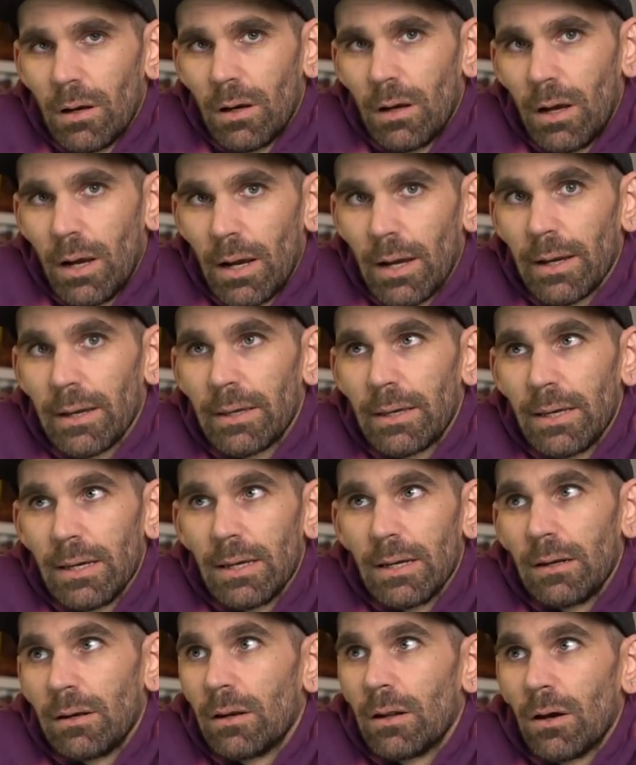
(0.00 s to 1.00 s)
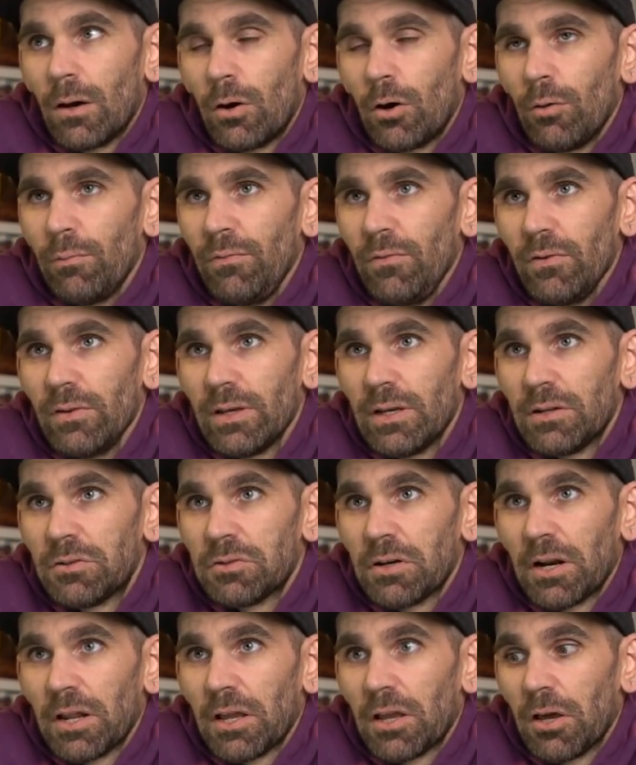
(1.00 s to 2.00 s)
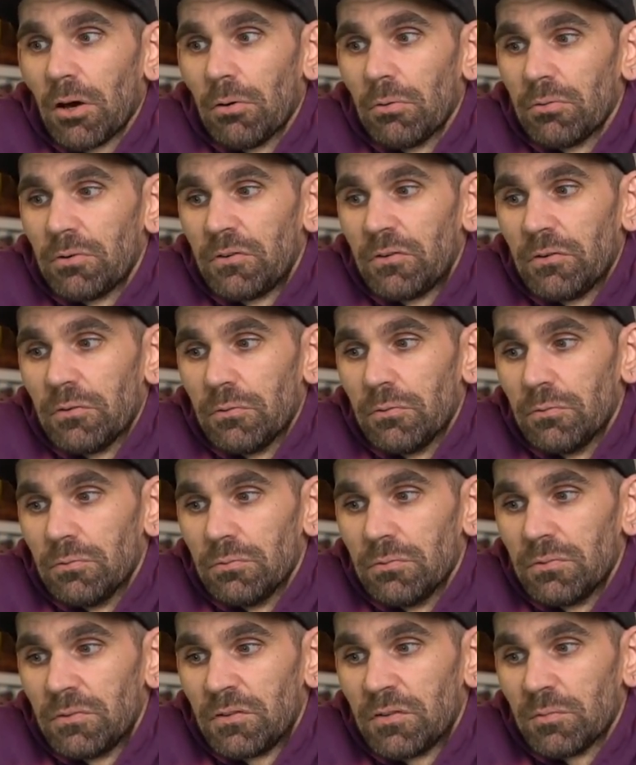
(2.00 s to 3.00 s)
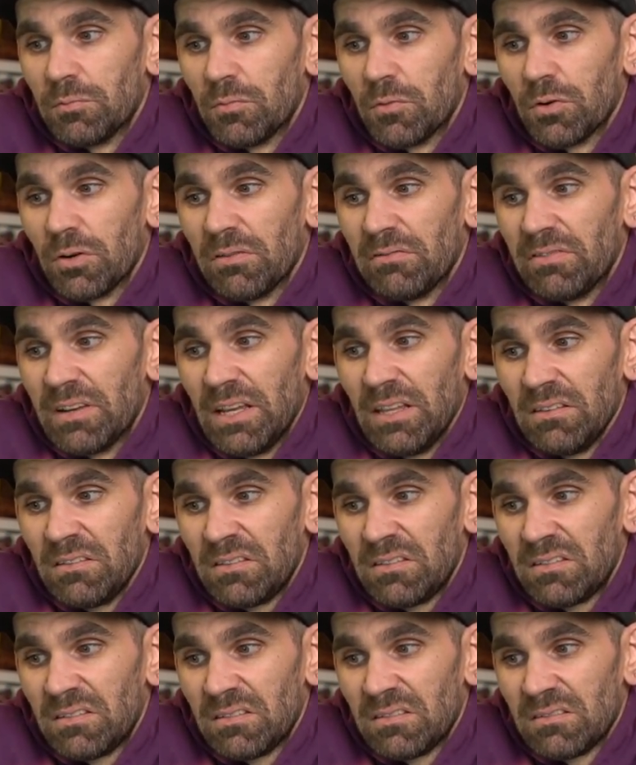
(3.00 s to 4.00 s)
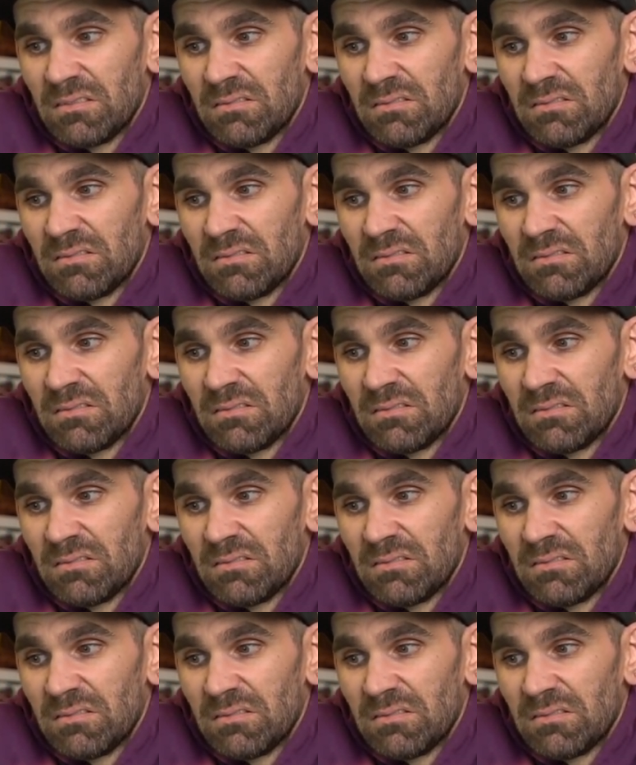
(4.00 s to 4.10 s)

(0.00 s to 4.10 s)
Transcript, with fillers: I can hopefully try to go to some more events.